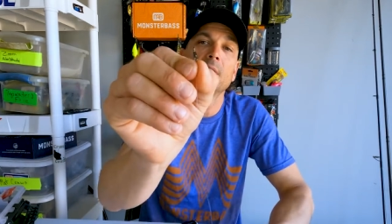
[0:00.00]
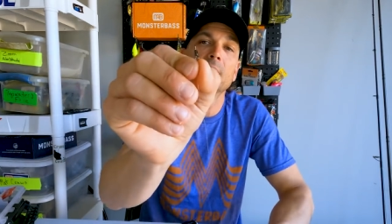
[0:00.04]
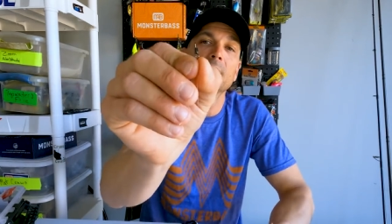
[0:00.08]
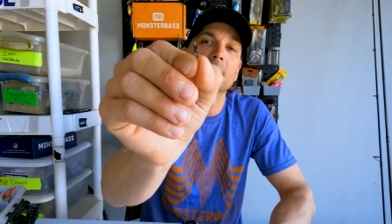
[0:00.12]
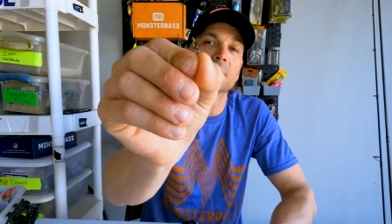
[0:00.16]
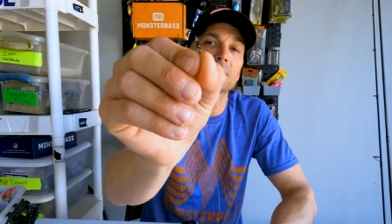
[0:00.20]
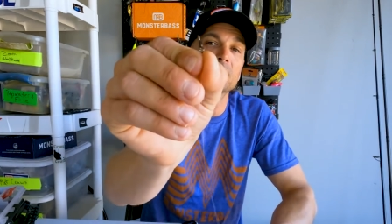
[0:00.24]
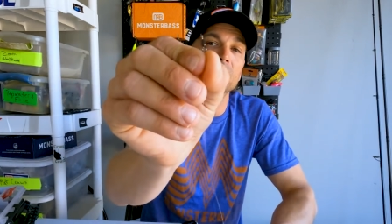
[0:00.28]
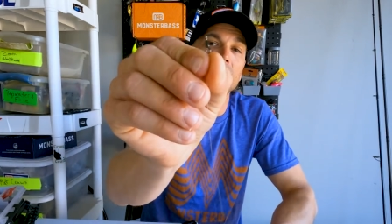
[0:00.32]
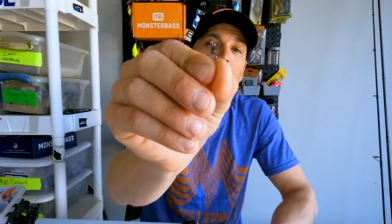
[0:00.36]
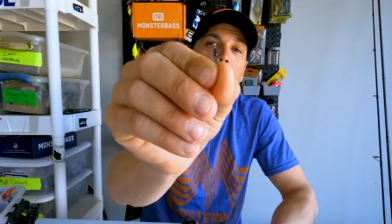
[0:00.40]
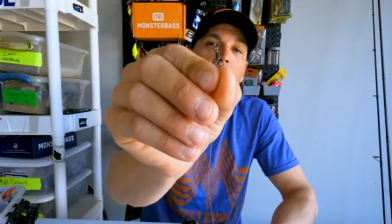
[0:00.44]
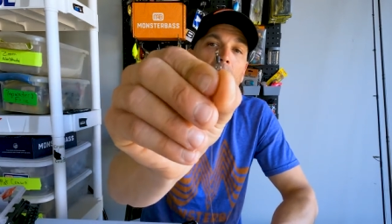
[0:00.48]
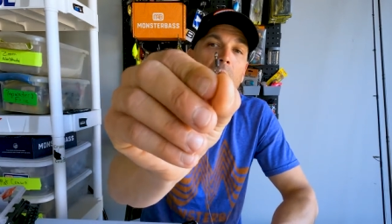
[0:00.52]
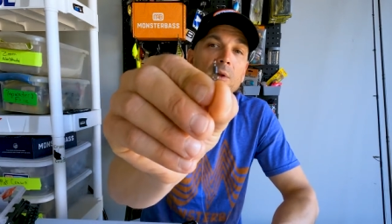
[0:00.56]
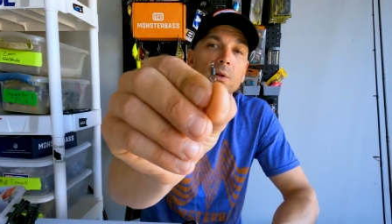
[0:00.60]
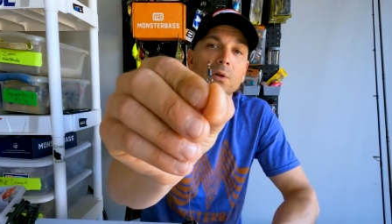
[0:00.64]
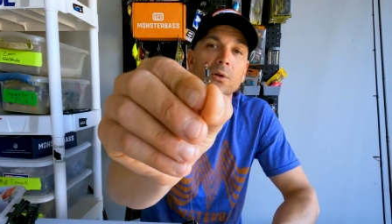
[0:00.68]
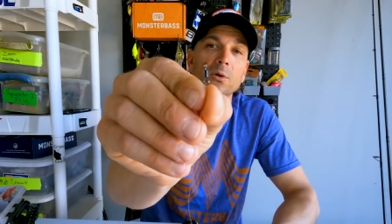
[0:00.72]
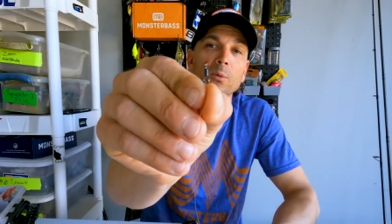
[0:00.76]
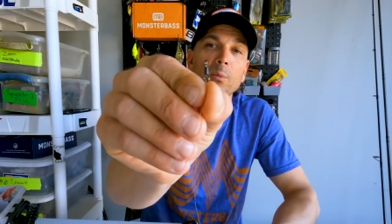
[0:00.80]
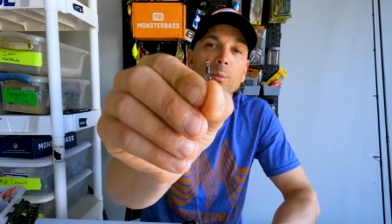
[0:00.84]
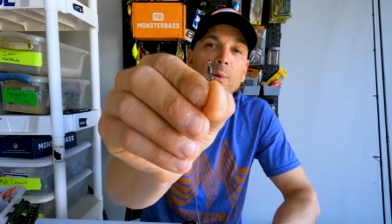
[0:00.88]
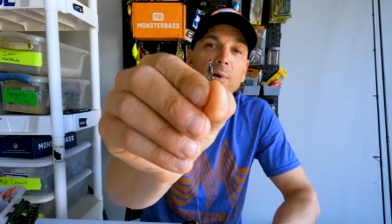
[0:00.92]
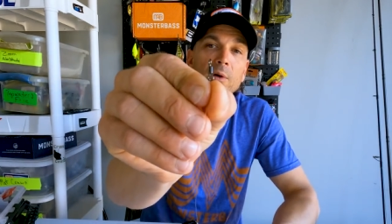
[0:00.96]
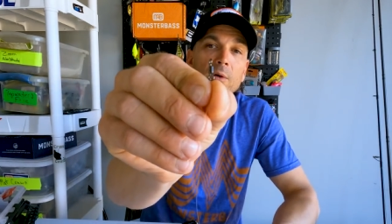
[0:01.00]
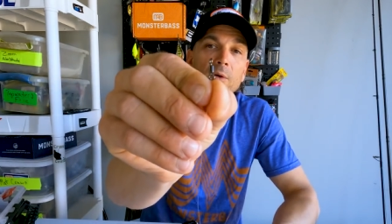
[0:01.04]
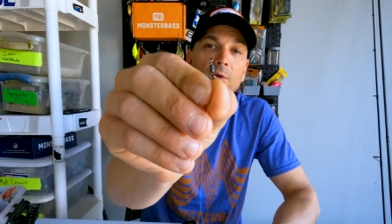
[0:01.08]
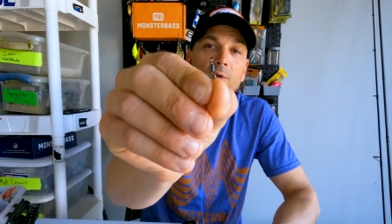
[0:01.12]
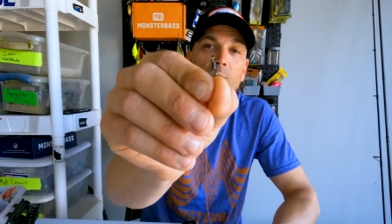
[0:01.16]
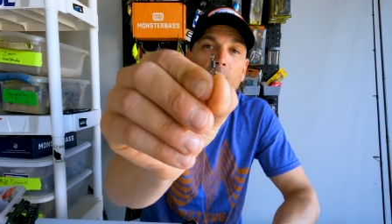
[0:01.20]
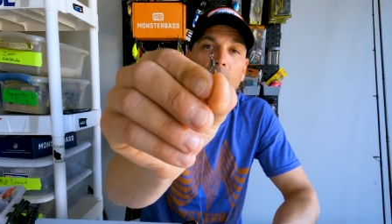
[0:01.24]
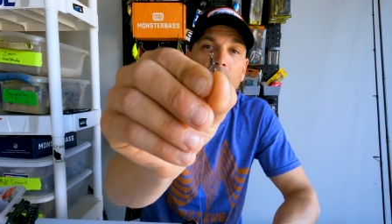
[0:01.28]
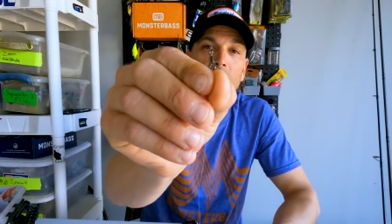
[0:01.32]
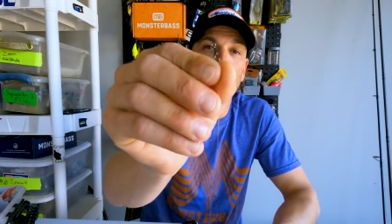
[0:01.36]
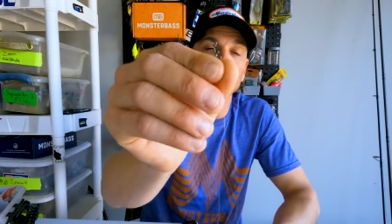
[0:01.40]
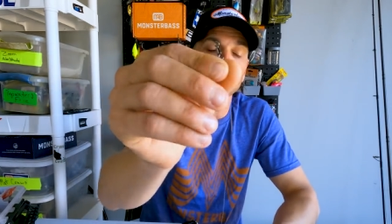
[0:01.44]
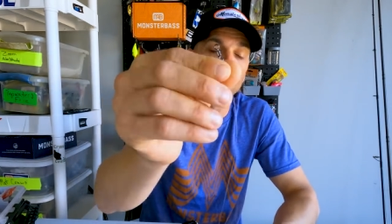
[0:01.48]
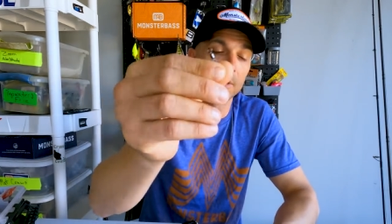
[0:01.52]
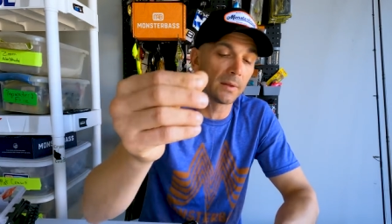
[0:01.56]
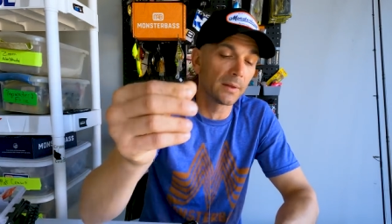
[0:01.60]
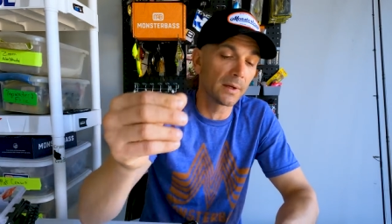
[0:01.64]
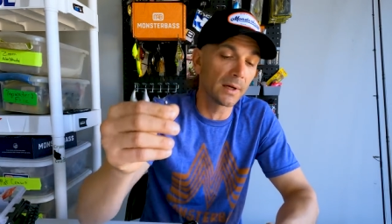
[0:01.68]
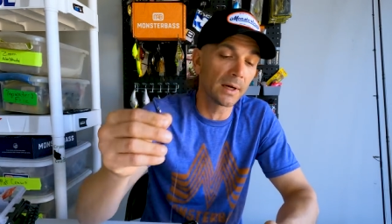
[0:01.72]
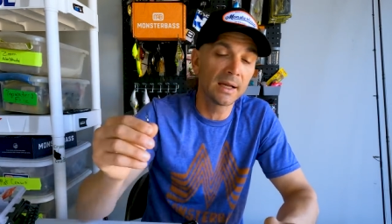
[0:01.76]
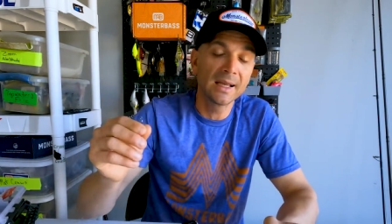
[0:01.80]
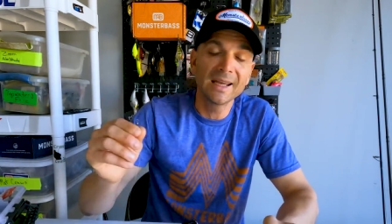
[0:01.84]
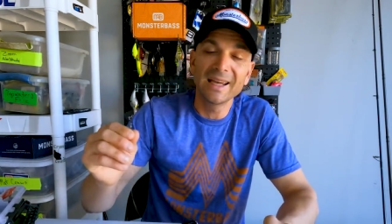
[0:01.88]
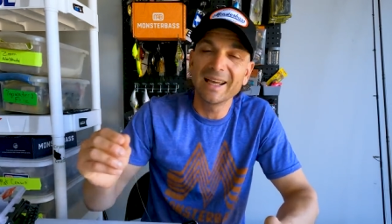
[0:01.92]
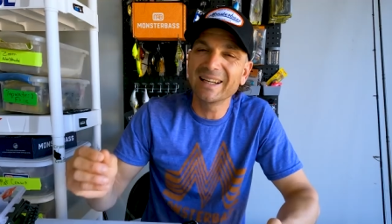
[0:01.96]
and then just put a little barrel swivel on
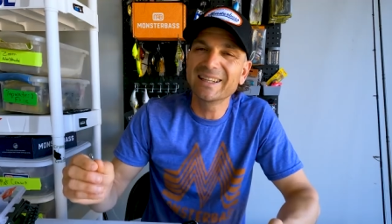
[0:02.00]
there.